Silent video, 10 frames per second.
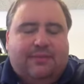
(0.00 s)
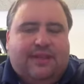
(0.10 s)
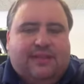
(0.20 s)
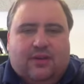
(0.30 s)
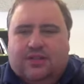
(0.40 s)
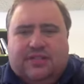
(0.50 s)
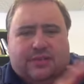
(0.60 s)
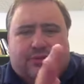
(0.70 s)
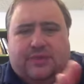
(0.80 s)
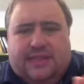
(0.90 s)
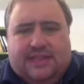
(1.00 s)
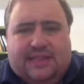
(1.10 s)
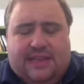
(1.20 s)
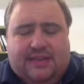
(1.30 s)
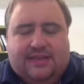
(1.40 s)
things are just loosely
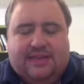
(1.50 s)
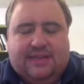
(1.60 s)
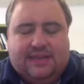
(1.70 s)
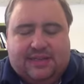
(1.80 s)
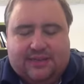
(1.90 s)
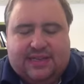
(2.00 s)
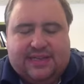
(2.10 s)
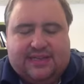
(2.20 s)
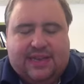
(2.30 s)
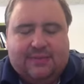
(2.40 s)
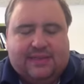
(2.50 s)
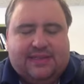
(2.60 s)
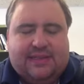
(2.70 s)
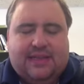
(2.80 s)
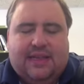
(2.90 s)
associated
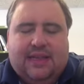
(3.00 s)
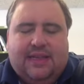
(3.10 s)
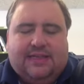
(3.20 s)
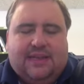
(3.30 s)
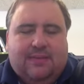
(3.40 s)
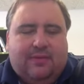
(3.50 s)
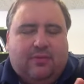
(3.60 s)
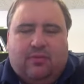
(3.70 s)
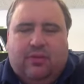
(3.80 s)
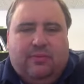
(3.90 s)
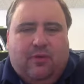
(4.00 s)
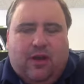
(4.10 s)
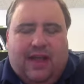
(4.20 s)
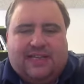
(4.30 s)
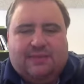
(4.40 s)
statements. Some of them are really
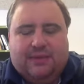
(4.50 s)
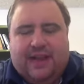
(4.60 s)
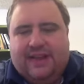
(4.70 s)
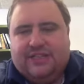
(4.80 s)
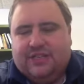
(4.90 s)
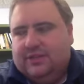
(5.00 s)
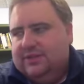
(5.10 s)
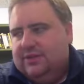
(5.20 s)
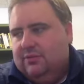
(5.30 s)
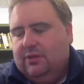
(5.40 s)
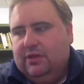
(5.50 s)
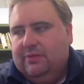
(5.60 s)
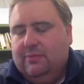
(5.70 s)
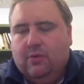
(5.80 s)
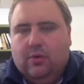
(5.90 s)
more explanations or really
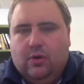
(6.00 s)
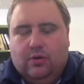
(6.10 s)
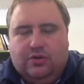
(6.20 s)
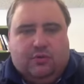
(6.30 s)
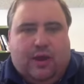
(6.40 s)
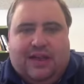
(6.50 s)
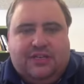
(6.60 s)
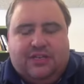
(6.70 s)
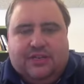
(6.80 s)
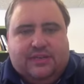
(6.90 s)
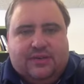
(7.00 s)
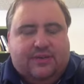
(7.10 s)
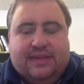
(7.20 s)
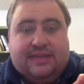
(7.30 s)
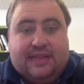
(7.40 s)
more directions or
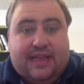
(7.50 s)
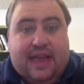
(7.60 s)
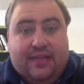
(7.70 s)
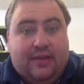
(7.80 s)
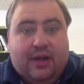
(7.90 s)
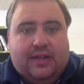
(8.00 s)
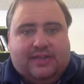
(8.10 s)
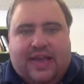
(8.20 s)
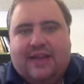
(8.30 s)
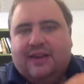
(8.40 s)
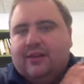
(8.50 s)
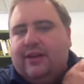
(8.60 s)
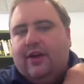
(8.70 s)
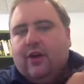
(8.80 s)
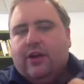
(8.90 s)
things like that. They're not
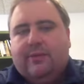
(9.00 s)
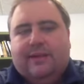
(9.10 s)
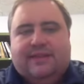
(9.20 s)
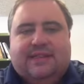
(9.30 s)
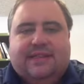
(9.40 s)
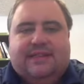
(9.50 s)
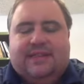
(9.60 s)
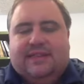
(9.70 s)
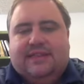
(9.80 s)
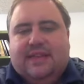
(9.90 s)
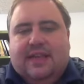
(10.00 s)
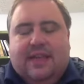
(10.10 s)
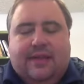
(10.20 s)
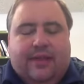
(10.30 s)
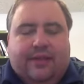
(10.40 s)
technically arguments in the sense
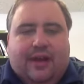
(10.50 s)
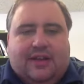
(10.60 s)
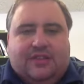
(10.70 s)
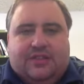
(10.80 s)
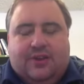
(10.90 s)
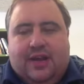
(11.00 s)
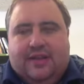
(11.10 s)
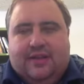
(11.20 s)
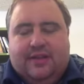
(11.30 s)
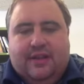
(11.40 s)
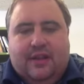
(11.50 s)
that they're actually trying to